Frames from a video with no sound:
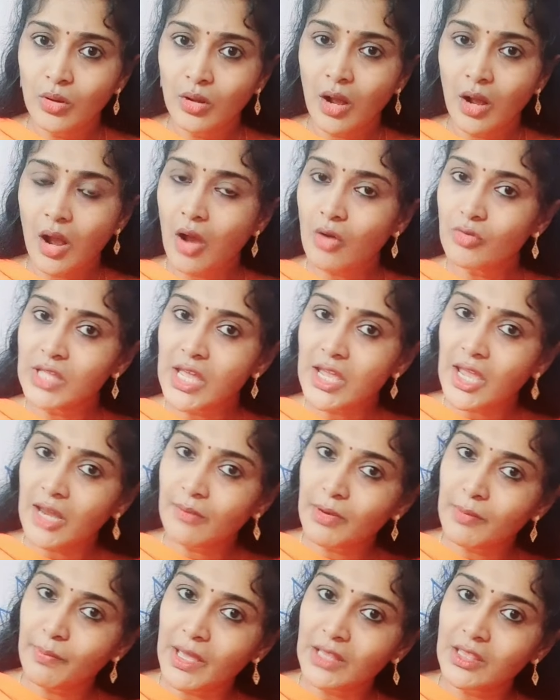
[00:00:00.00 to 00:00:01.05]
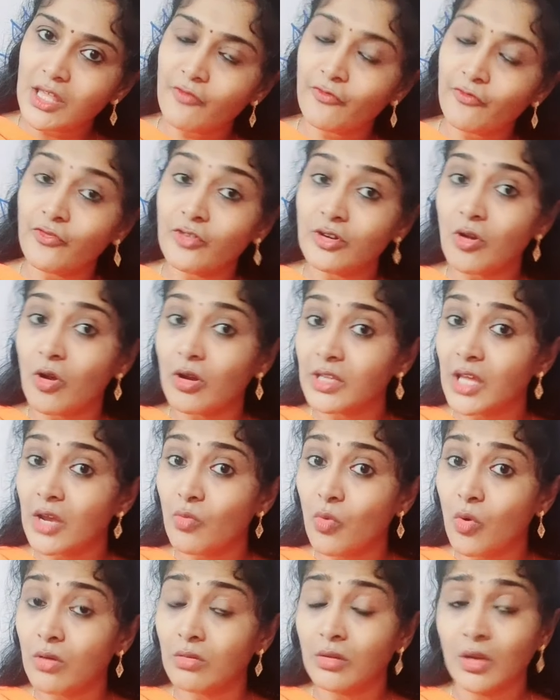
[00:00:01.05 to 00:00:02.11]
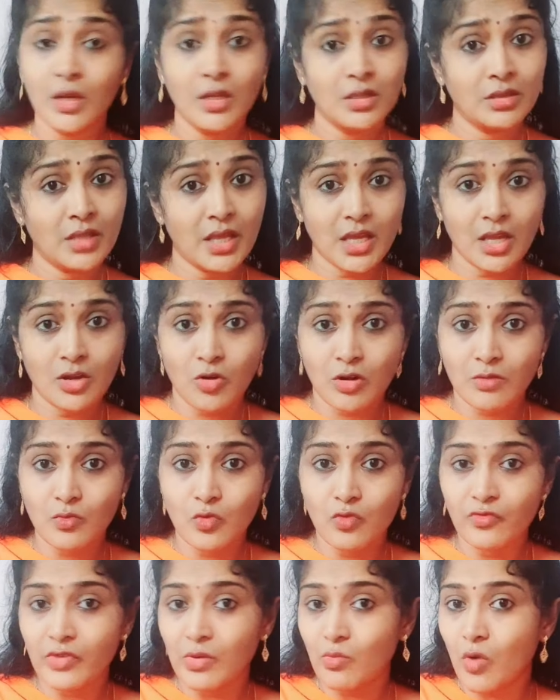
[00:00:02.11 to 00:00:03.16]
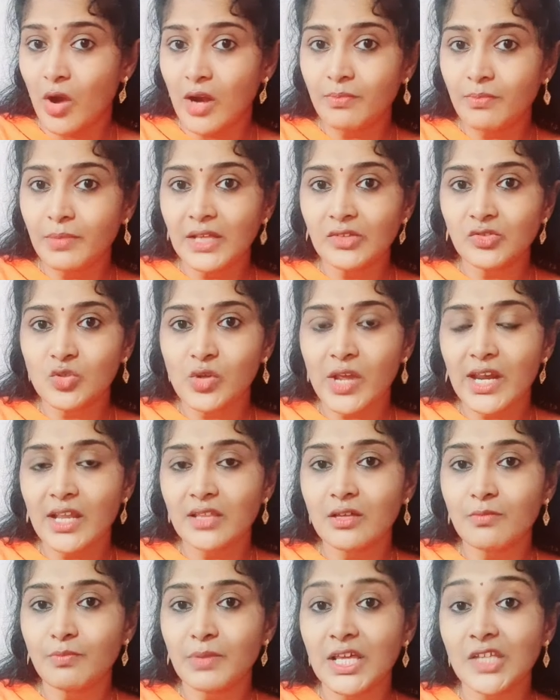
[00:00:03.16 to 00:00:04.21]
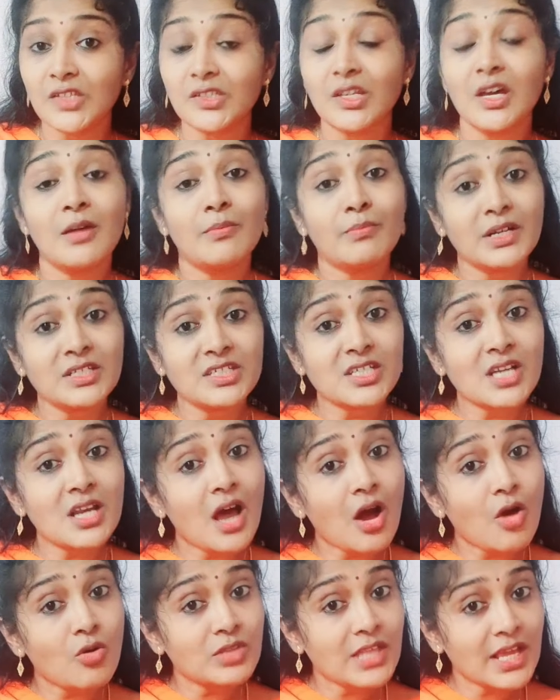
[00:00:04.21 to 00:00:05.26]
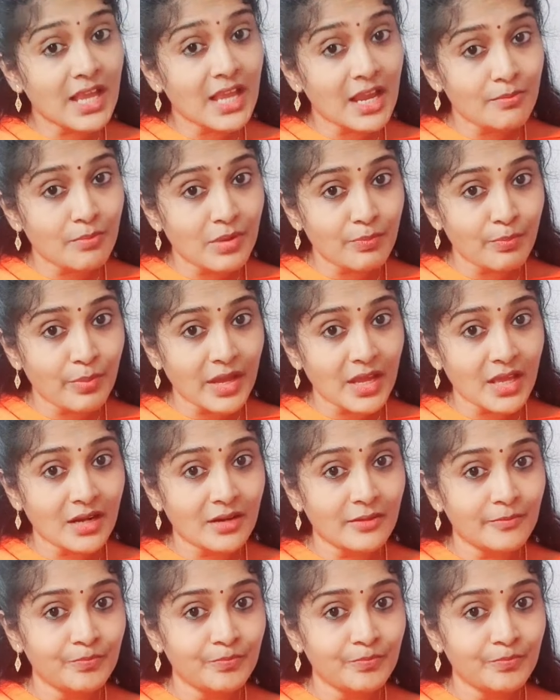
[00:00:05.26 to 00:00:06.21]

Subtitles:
How they can prepare their food on their own? They cannot move from one place to another place. But still how they can prepare?